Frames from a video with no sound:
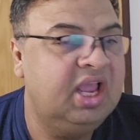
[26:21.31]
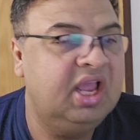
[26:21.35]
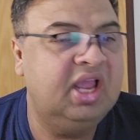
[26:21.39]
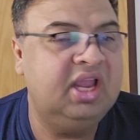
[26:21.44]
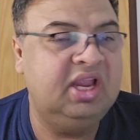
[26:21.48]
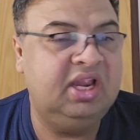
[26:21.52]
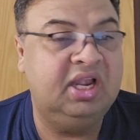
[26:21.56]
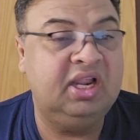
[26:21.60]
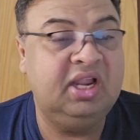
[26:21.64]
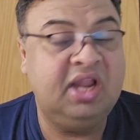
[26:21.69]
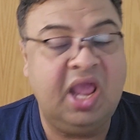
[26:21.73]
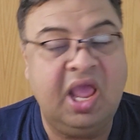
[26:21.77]

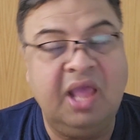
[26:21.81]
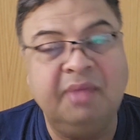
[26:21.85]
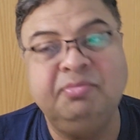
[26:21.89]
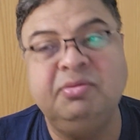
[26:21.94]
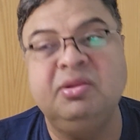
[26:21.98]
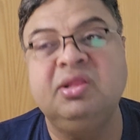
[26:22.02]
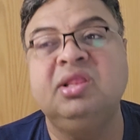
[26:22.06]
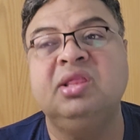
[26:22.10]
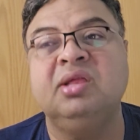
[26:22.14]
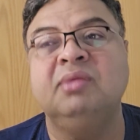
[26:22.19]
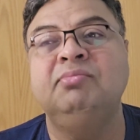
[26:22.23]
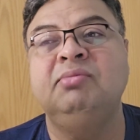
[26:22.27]
It
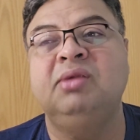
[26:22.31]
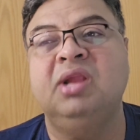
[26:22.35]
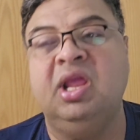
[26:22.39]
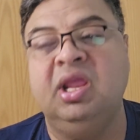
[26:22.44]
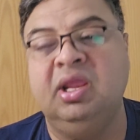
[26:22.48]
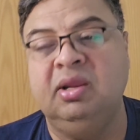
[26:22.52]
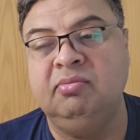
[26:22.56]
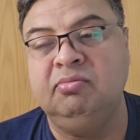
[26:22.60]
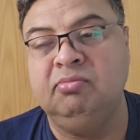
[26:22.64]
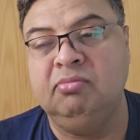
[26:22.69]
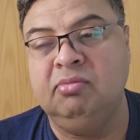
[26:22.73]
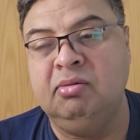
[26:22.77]
happens
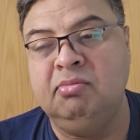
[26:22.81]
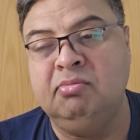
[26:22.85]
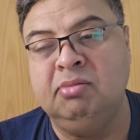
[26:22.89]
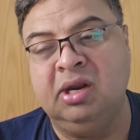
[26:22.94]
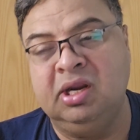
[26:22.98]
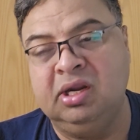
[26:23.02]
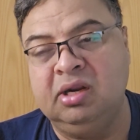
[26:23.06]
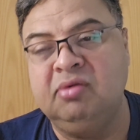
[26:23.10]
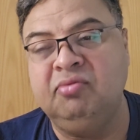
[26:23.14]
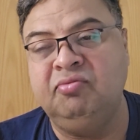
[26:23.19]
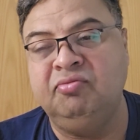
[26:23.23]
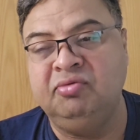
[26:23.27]
sometime,
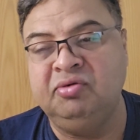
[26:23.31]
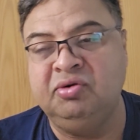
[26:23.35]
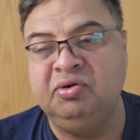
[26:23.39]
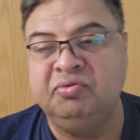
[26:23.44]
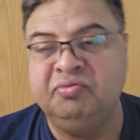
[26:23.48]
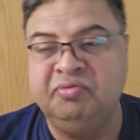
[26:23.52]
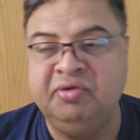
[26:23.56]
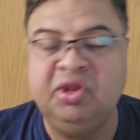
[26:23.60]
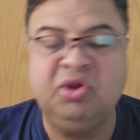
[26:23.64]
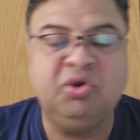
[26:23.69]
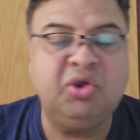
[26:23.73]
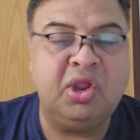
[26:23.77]
but
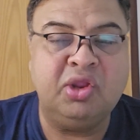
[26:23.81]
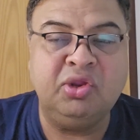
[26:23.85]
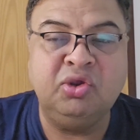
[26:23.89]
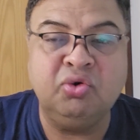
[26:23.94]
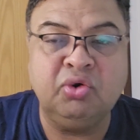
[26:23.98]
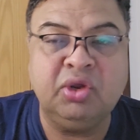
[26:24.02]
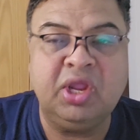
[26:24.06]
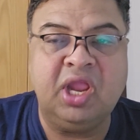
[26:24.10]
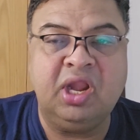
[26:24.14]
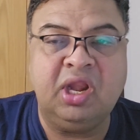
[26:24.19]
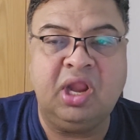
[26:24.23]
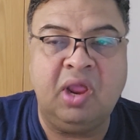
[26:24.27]

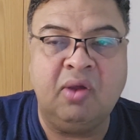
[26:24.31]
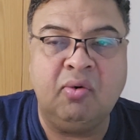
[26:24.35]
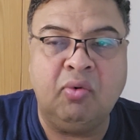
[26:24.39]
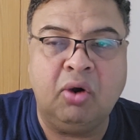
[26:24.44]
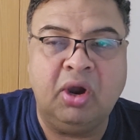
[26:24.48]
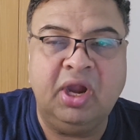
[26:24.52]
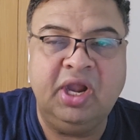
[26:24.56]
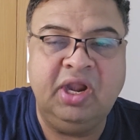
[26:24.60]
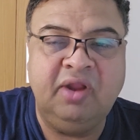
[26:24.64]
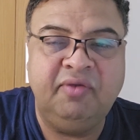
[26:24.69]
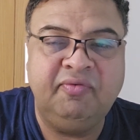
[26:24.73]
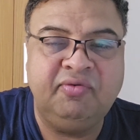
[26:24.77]
you can
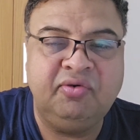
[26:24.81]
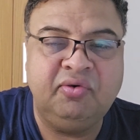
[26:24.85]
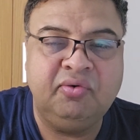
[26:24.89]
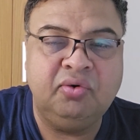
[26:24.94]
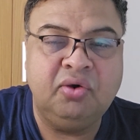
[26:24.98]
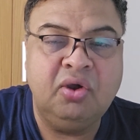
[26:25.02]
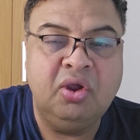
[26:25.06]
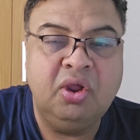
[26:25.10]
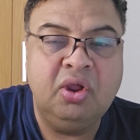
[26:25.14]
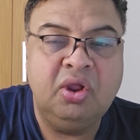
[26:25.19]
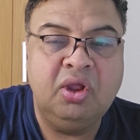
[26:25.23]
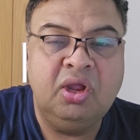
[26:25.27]
avoid if
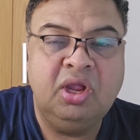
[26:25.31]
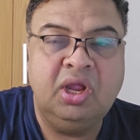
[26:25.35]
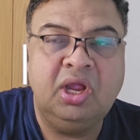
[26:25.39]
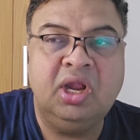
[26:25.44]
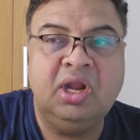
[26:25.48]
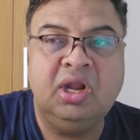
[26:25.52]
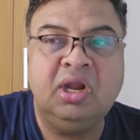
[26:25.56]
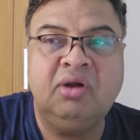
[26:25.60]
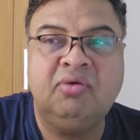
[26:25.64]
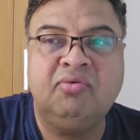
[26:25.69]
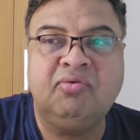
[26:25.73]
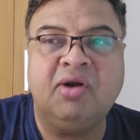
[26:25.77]
you
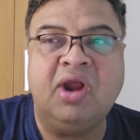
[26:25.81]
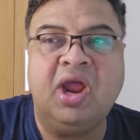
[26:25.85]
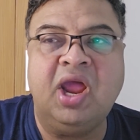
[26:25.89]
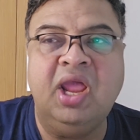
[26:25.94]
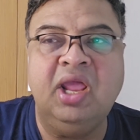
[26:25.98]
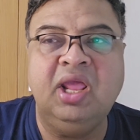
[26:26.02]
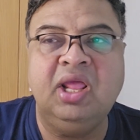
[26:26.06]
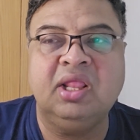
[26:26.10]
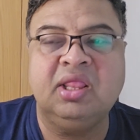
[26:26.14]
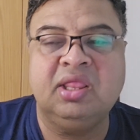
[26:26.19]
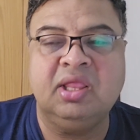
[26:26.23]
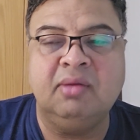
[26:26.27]

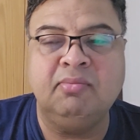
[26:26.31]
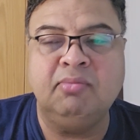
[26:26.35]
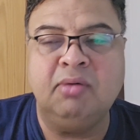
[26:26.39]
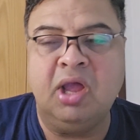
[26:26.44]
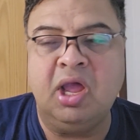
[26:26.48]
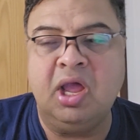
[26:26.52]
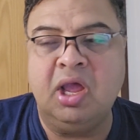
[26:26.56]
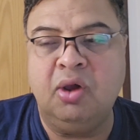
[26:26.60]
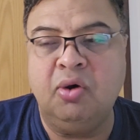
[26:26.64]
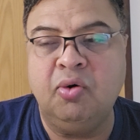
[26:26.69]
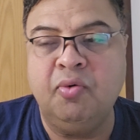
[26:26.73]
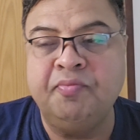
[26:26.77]
try
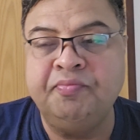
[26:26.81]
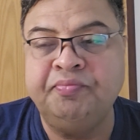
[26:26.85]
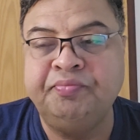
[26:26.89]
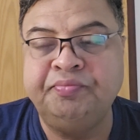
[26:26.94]
somehow.